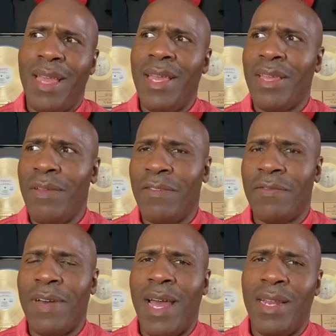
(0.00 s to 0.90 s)
thank you for
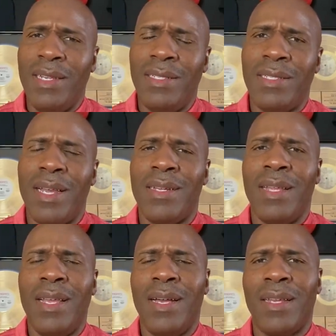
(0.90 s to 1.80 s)
finally shutting
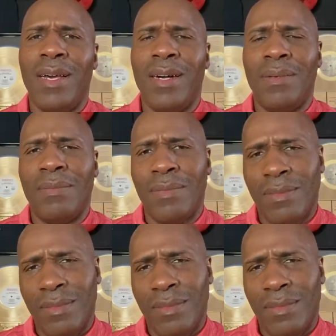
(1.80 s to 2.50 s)
the hell up.